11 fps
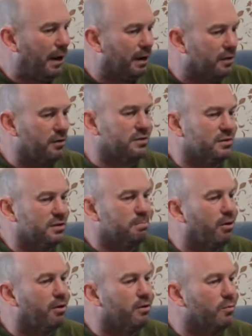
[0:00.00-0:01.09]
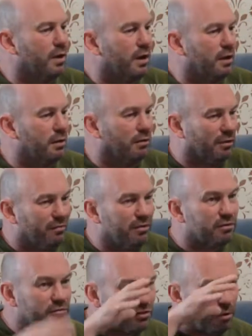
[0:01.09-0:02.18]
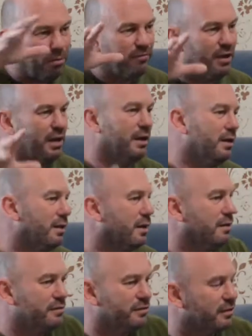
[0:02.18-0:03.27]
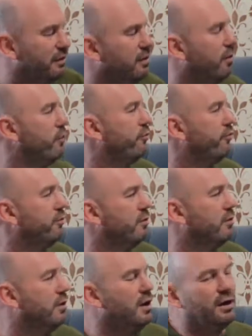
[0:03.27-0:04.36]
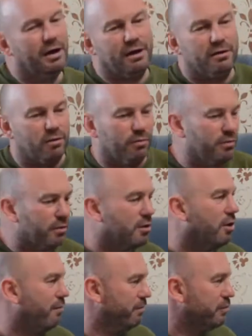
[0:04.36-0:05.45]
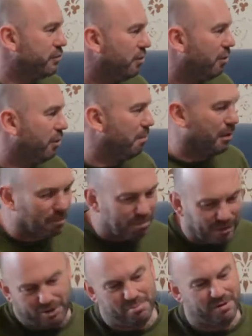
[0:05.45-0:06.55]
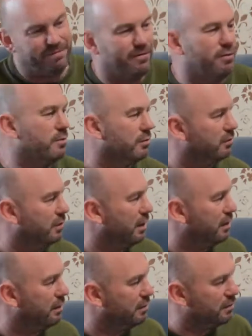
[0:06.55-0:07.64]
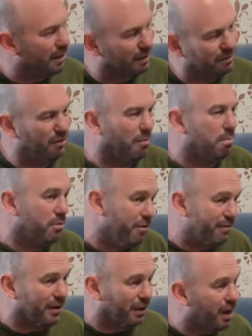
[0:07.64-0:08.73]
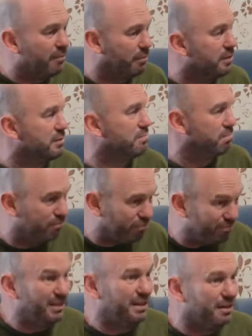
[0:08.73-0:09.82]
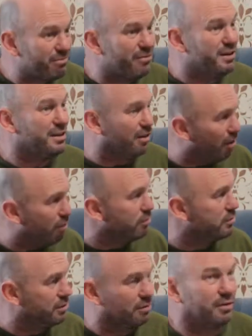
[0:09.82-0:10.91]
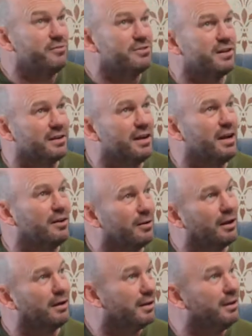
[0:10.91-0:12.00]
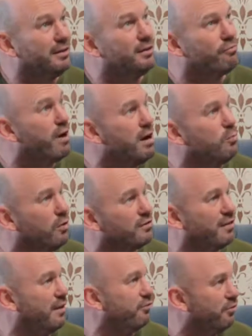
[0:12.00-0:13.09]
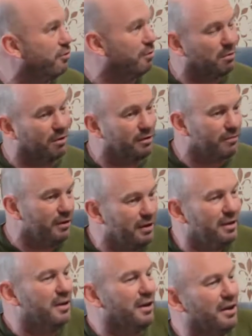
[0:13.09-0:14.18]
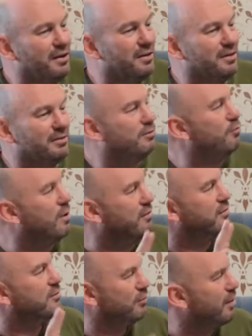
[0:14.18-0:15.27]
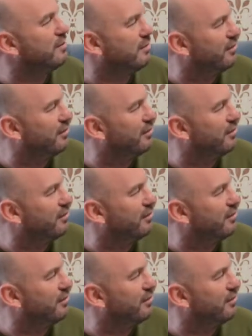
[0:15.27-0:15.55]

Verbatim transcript: And I got to this point where, you know, living at the top of a hill, and I can see the ocean, and I go to the coffee shop, and I play on my phone all day, and it's like not a perfect life, but it's pretty close. You know, you're in San Diego, like, it did rain once last year, I believe, and uh, twice, twice yeah.